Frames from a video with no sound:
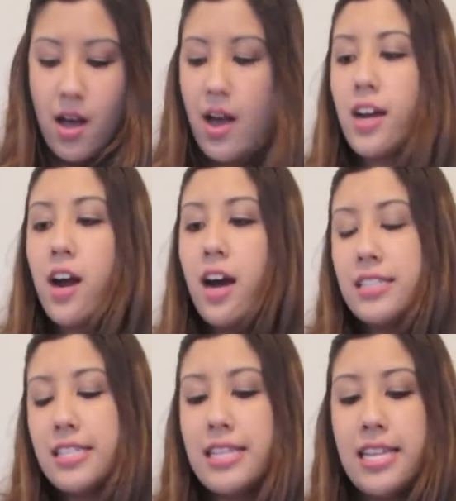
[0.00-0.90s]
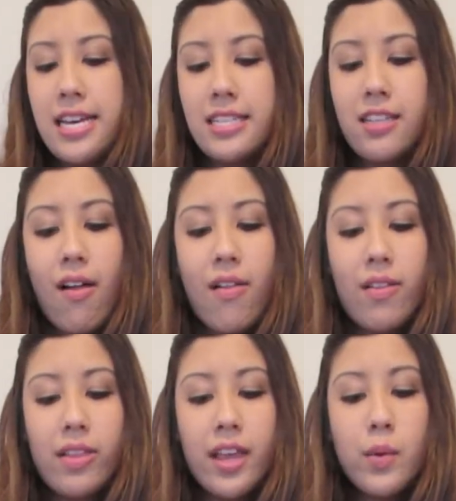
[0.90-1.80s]
I got this
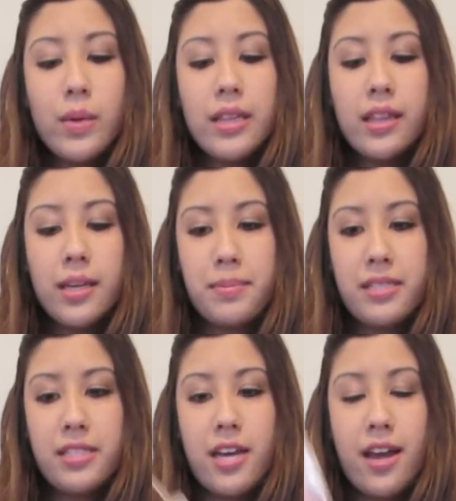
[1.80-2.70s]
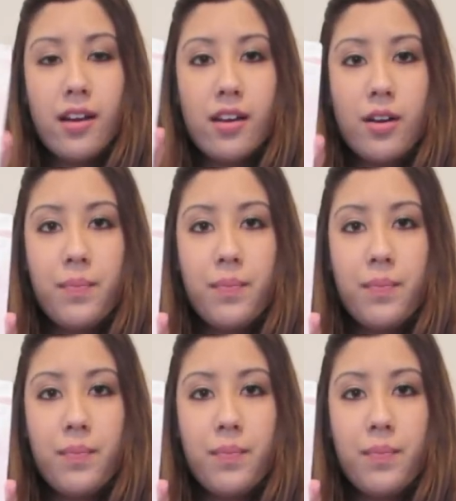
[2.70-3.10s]
liquid lipstick